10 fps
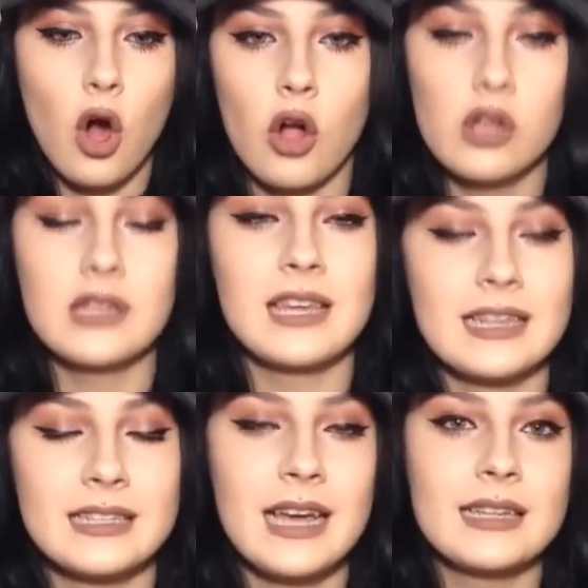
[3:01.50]
are on the
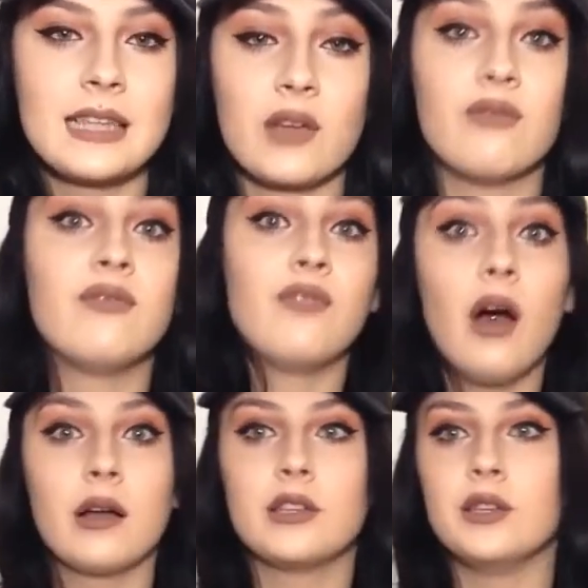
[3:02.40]
inside is like
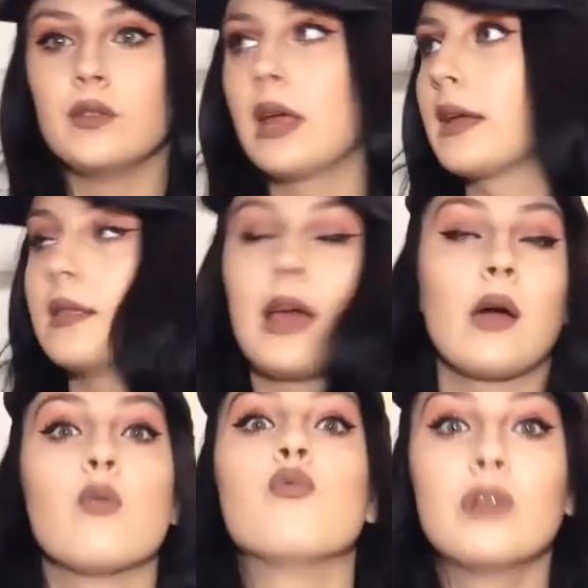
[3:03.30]
fuck, dude. Like
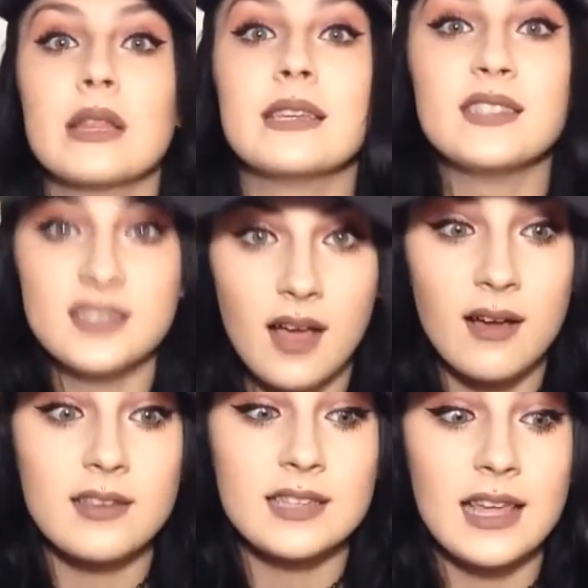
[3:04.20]
that really
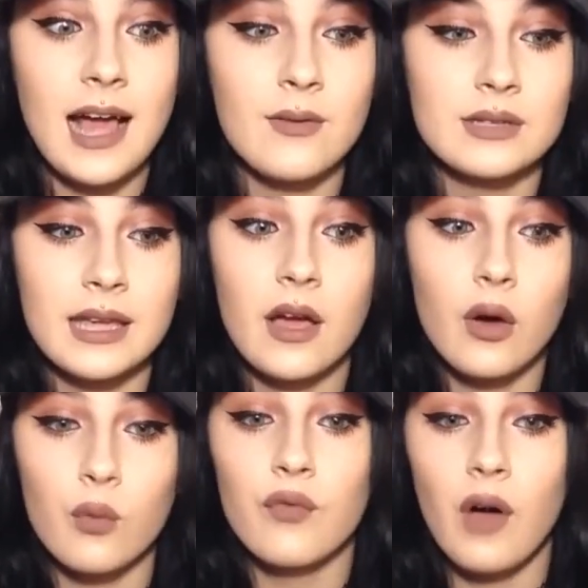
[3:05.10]
sucks. Like I was like,
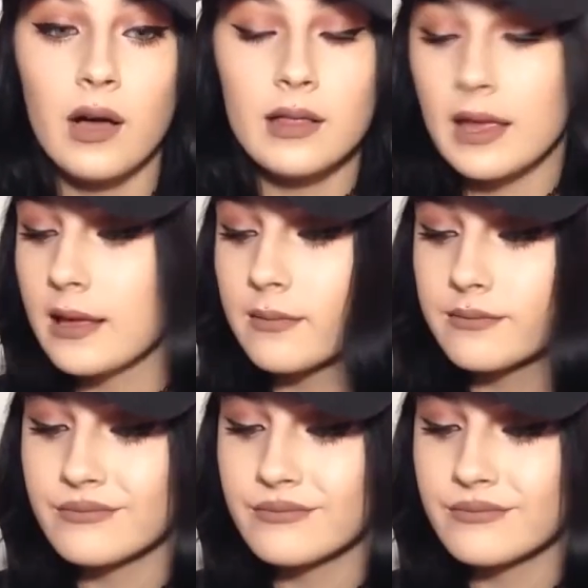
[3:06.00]
oh fuck, like.